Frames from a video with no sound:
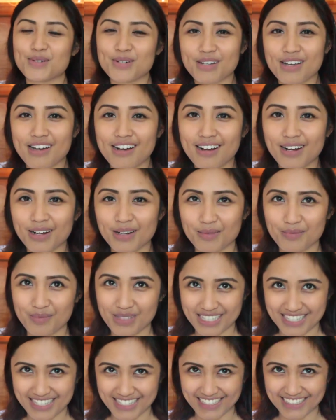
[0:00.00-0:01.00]
book are
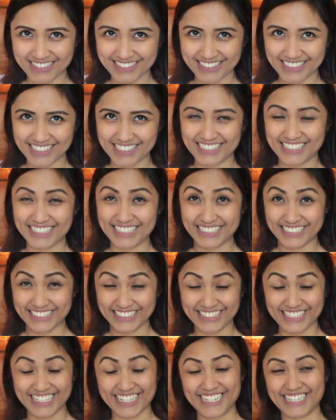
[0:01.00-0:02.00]
basically
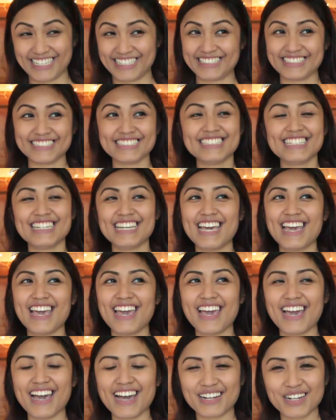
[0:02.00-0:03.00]
like
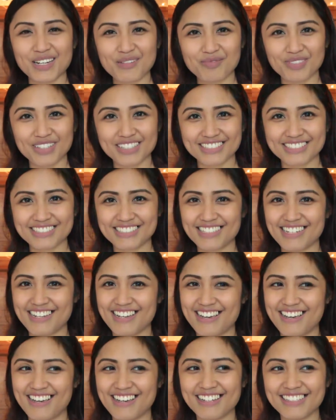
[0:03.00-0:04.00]
Harry Potter
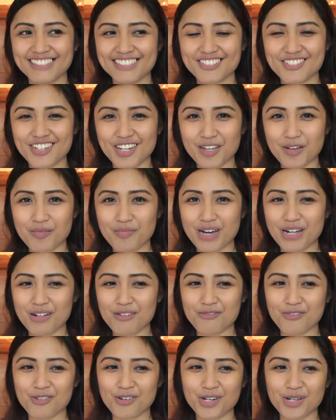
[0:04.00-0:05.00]
and Draco
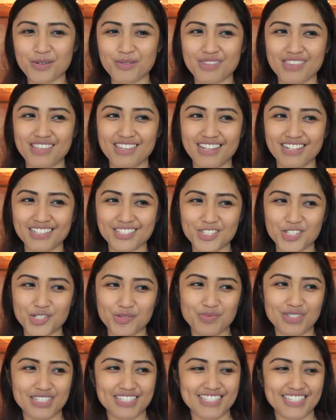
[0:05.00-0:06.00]
Malfoy with an
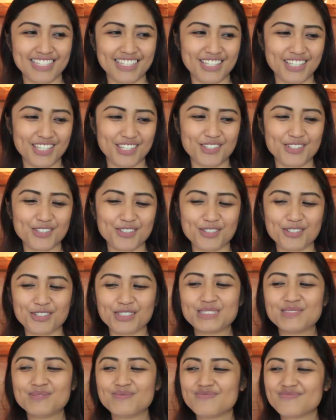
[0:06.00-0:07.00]
LGBTQ
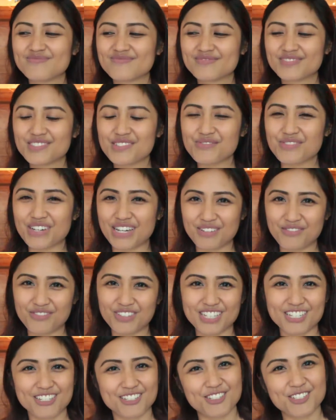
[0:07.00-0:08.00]

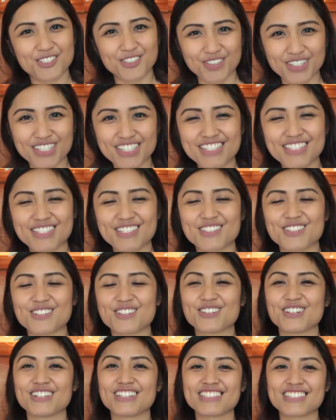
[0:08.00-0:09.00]
fanfiction twist.
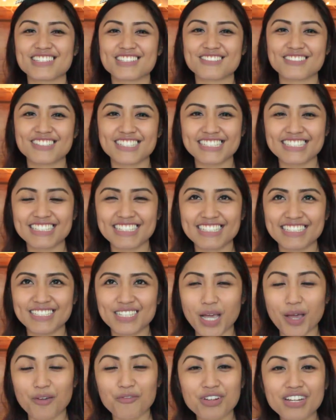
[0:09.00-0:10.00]
So it's
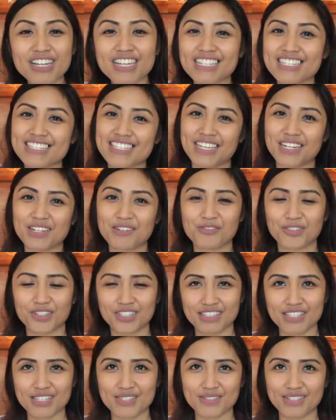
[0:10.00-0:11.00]
really, I'm very excited for
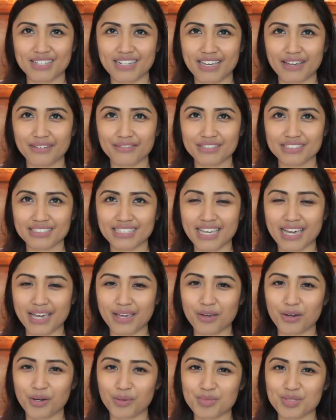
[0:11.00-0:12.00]
this one. I have really
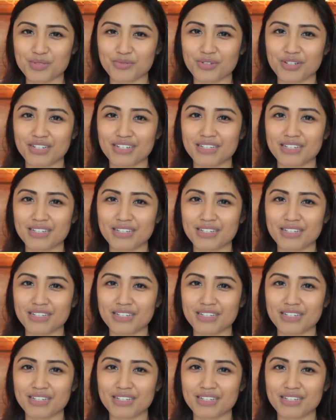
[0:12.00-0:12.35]
high hopes for